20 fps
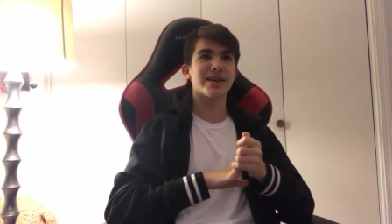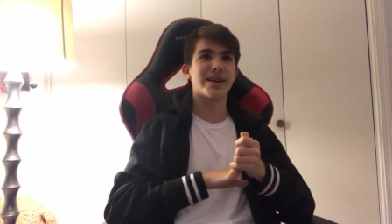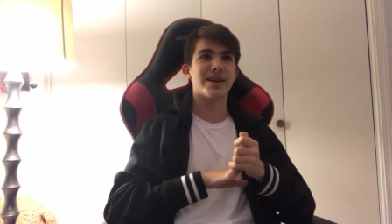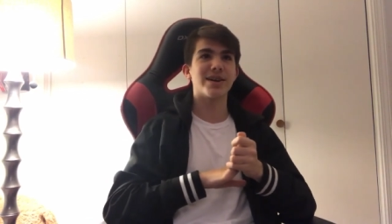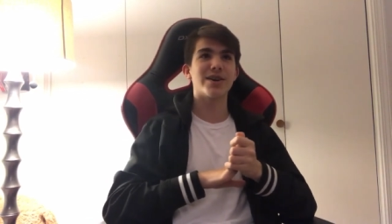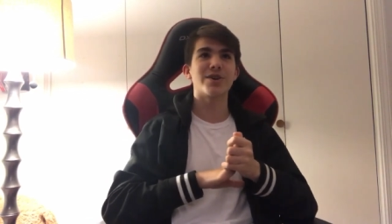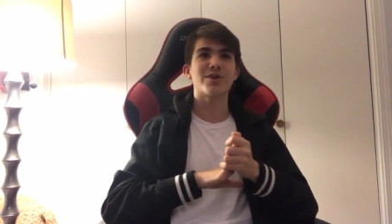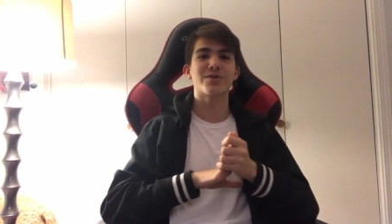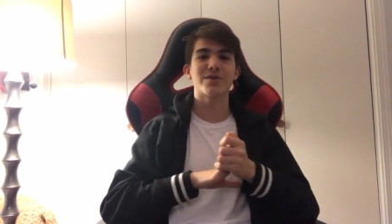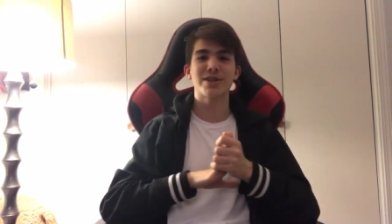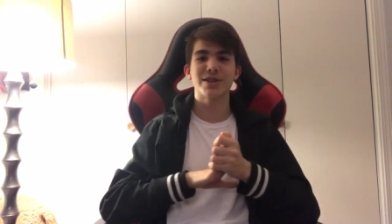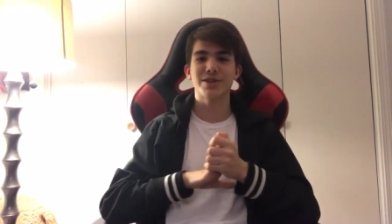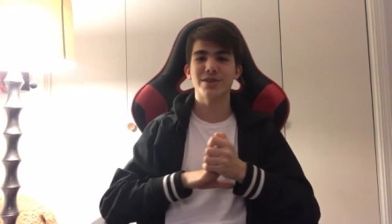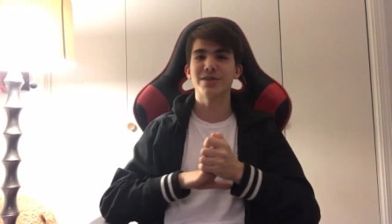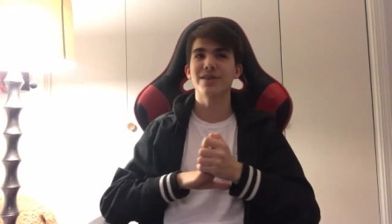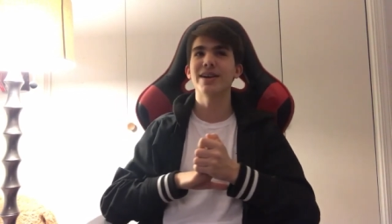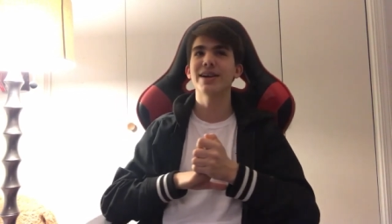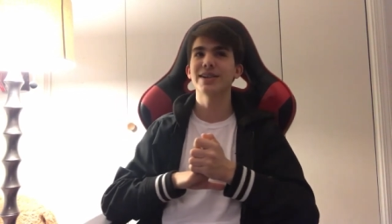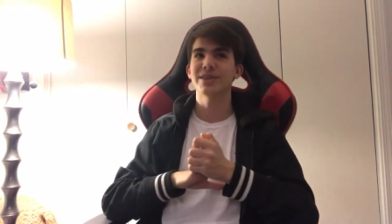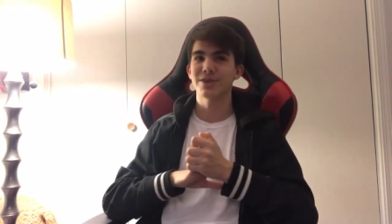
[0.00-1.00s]
uh,
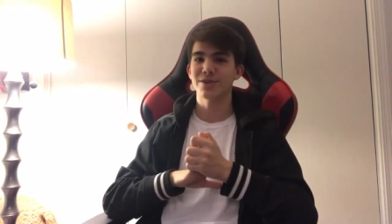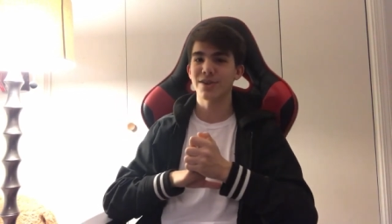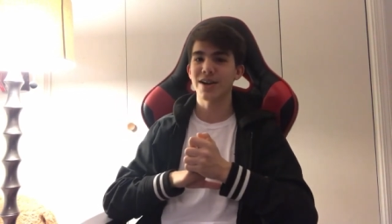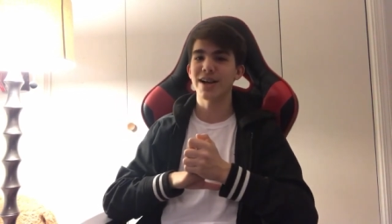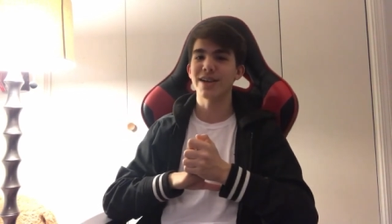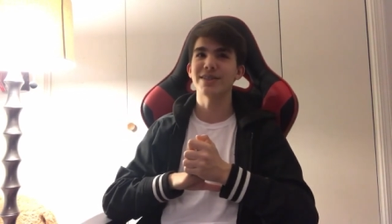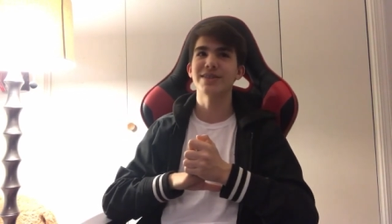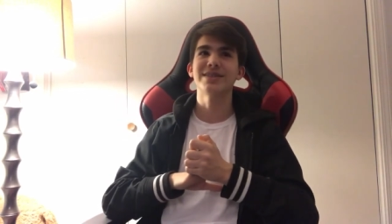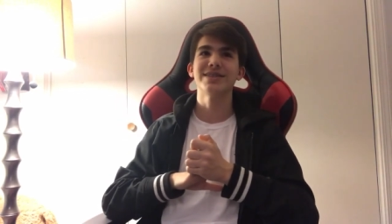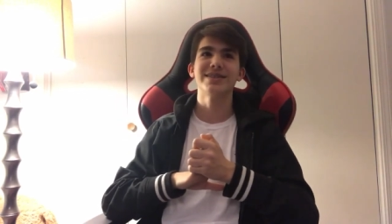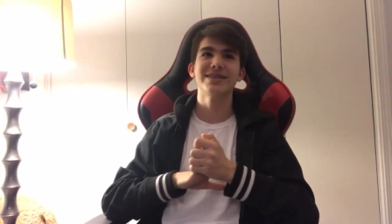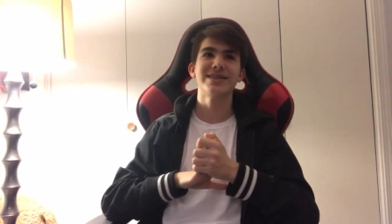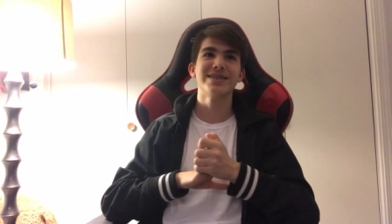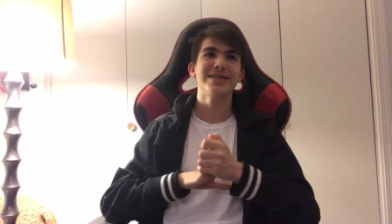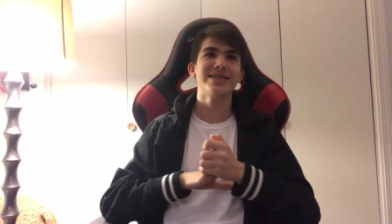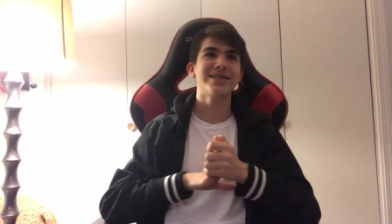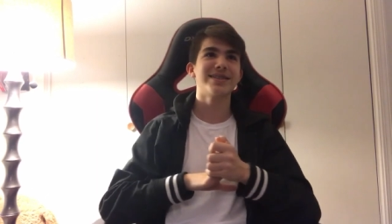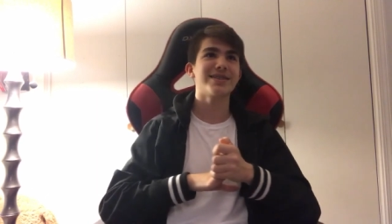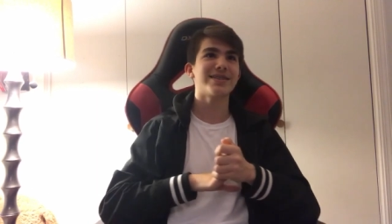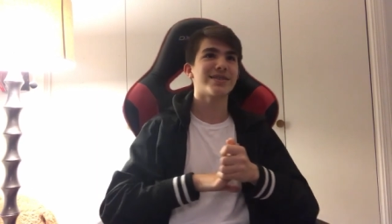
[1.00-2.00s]
unoriginal and trash.
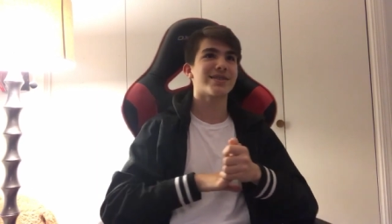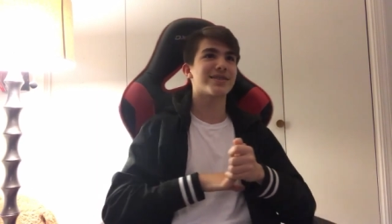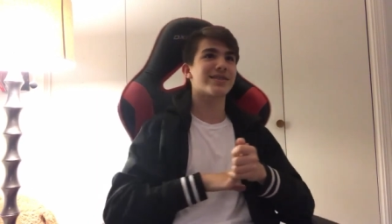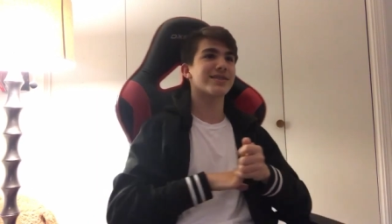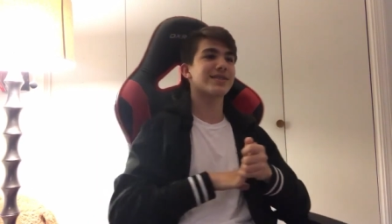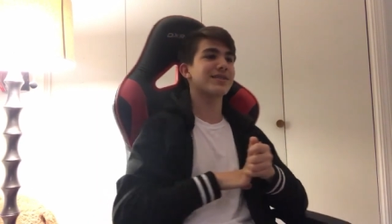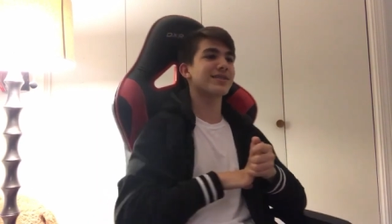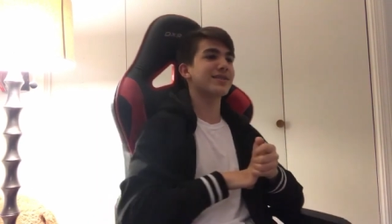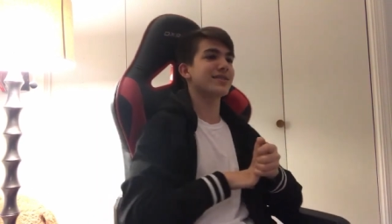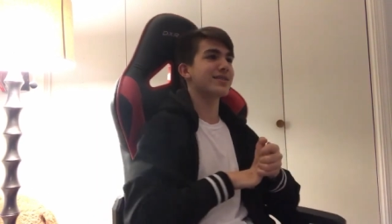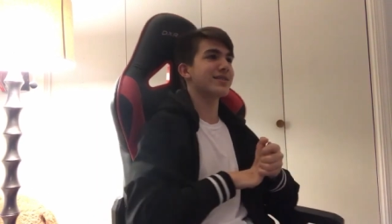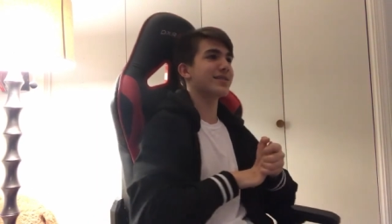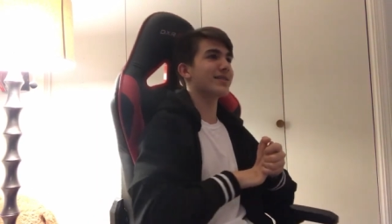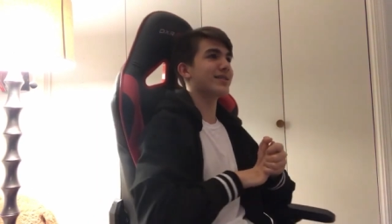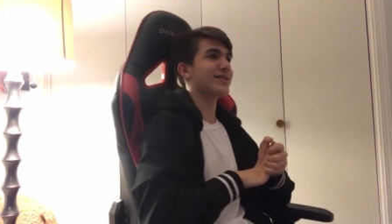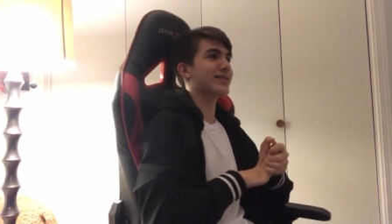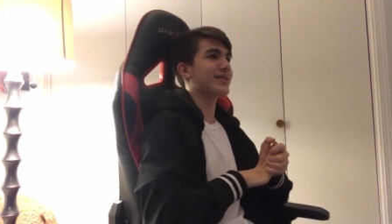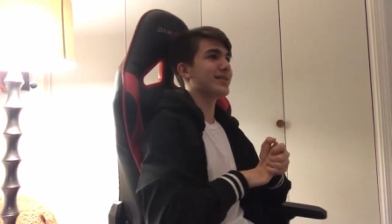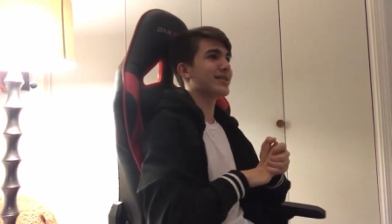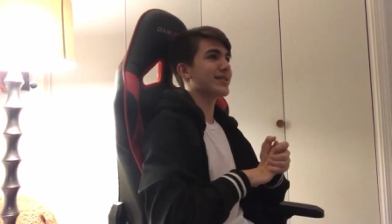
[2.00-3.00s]
All right, and
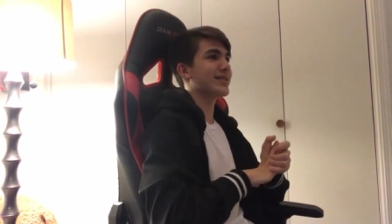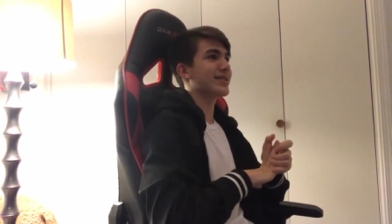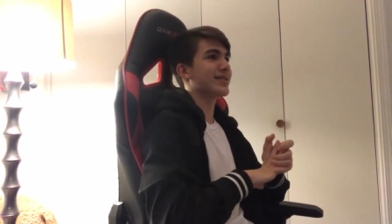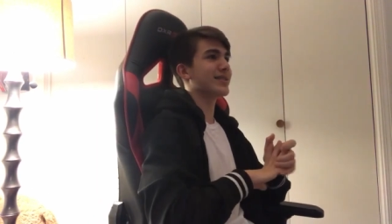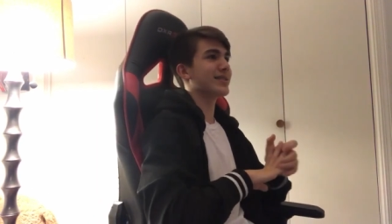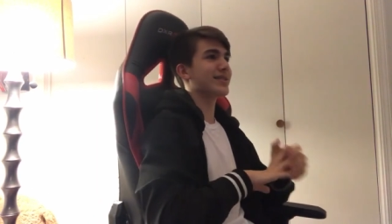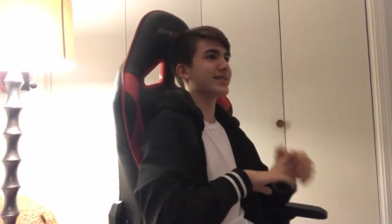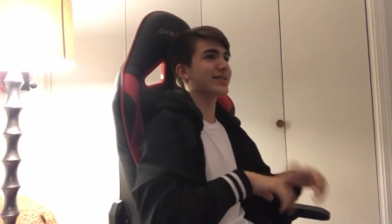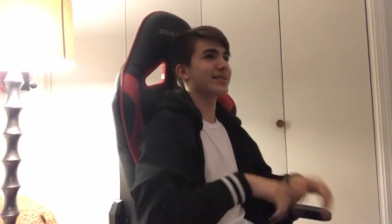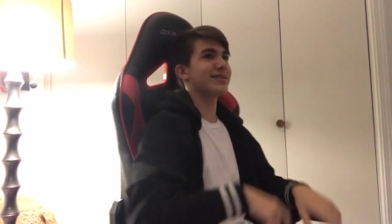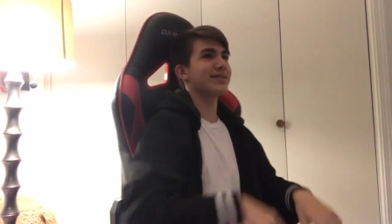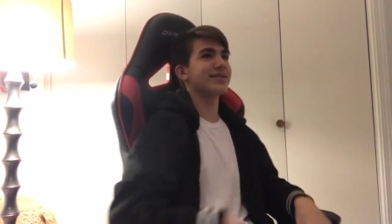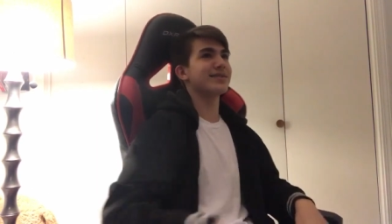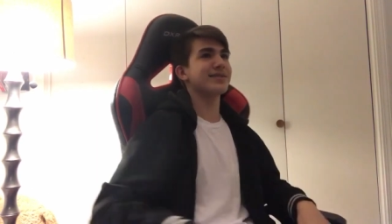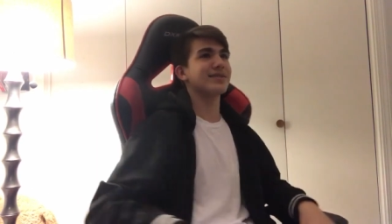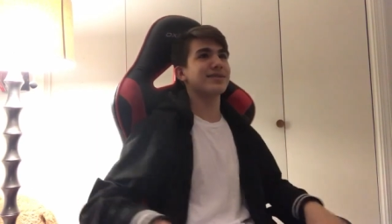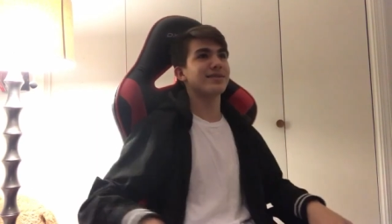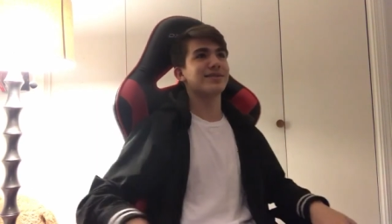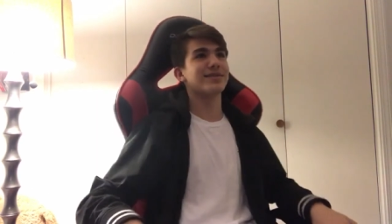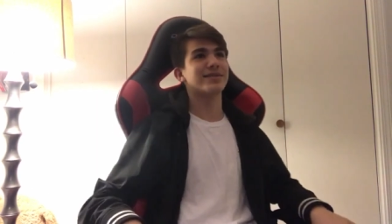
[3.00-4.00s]
then Phase Clan
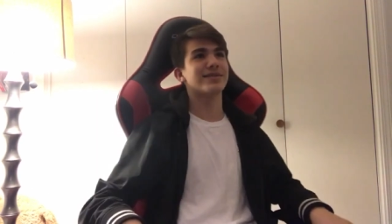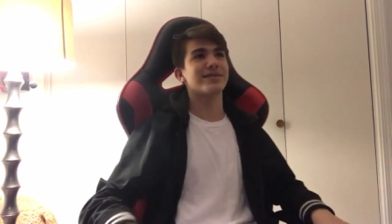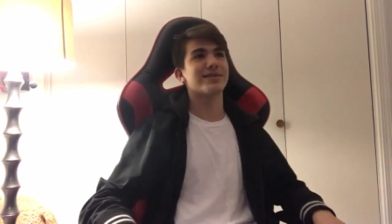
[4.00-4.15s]
wants to know